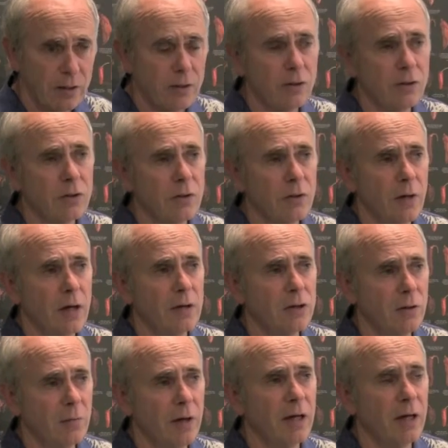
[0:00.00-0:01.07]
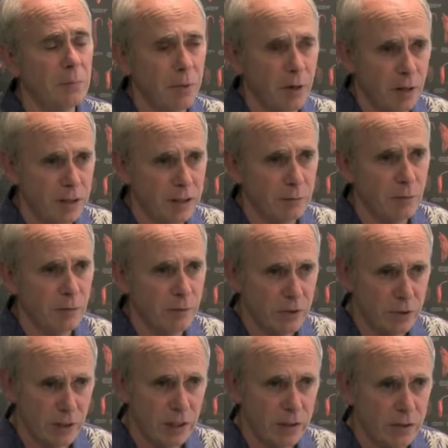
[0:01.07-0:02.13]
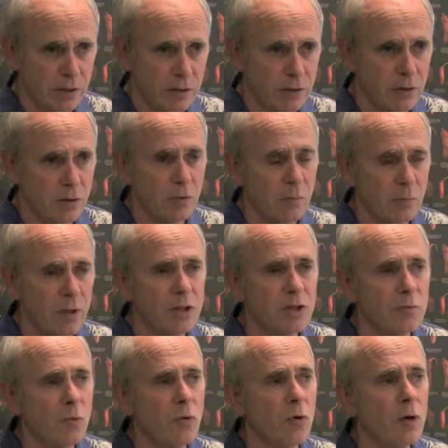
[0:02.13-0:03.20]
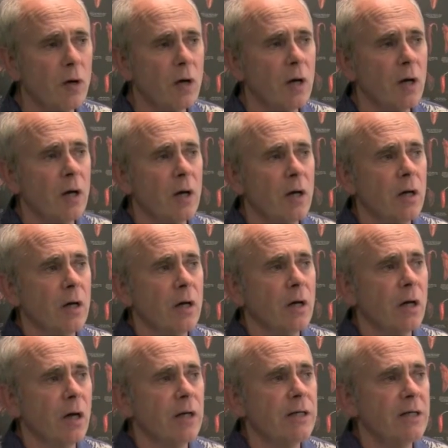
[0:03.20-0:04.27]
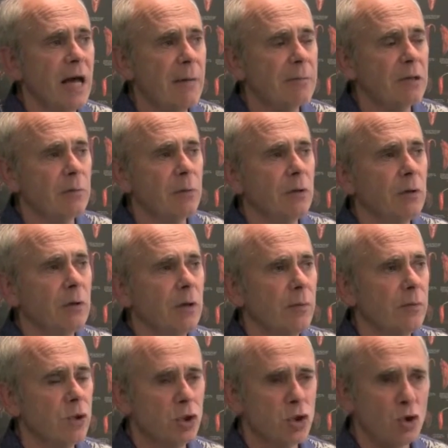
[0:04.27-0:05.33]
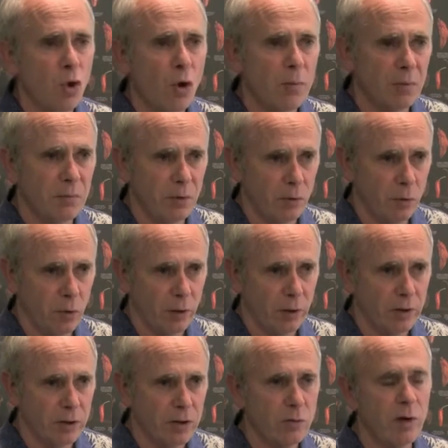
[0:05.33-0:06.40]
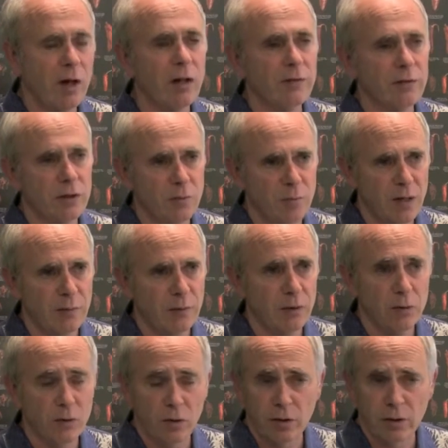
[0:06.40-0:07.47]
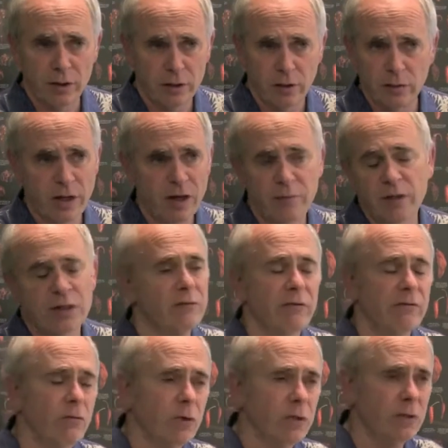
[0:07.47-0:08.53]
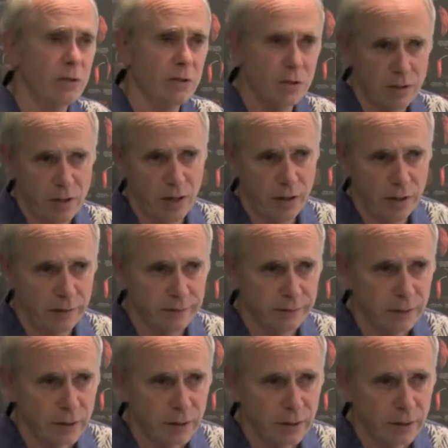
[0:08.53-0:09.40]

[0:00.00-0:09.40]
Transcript: to use it to actually make it possible for scientists to do much more adaptable, absorbable work that's relevant to people who currently don't have much of a voice in society.